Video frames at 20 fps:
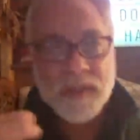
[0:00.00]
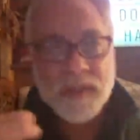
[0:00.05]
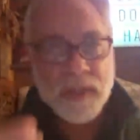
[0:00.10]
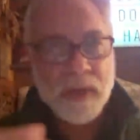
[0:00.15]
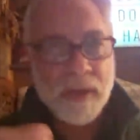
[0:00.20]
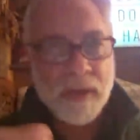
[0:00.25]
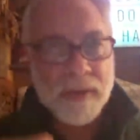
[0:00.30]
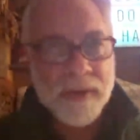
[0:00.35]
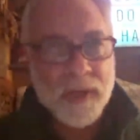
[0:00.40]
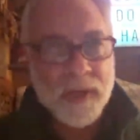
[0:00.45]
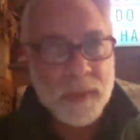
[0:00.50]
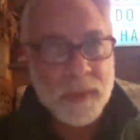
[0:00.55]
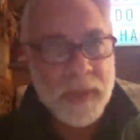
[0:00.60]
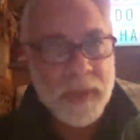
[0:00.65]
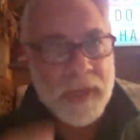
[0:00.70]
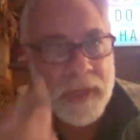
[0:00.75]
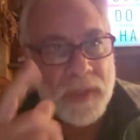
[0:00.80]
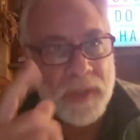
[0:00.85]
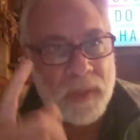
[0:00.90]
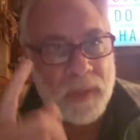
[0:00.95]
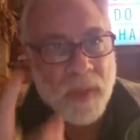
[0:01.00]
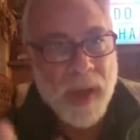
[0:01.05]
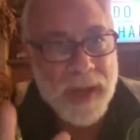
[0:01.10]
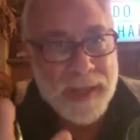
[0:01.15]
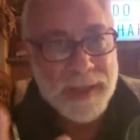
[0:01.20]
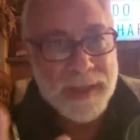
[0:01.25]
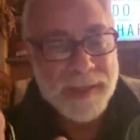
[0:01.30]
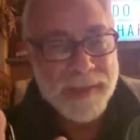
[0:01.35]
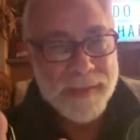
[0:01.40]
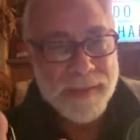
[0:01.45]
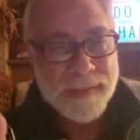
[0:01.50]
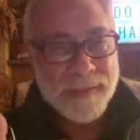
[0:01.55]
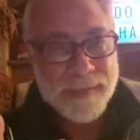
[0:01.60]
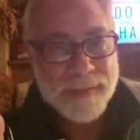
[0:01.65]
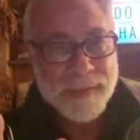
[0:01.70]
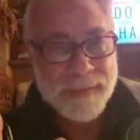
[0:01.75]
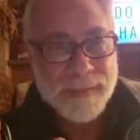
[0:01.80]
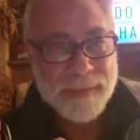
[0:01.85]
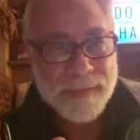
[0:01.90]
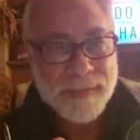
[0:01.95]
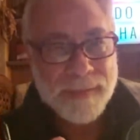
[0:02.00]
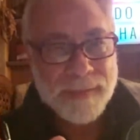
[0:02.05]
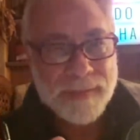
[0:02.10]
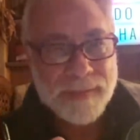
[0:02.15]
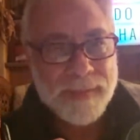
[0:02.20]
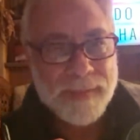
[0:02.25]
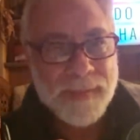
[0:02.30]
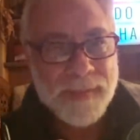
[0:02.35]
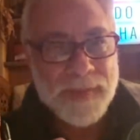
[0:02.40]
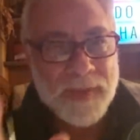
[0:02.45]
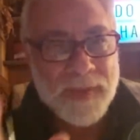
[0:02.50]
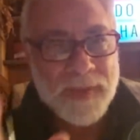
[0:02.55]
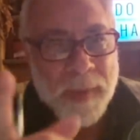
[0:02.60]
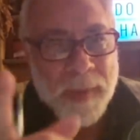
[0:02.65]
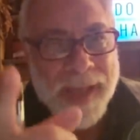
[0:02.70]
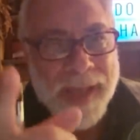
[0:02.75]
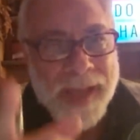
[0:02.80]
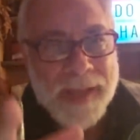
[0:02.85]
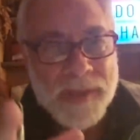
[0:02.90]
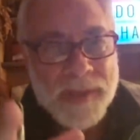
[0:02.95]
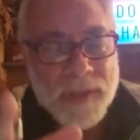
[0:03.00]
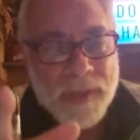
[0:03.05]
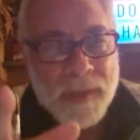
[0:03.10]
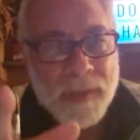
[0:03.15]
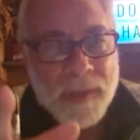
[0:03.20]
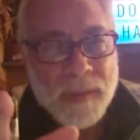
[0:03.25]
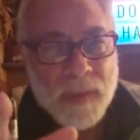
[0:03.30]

discouragement is what? Somebody answer.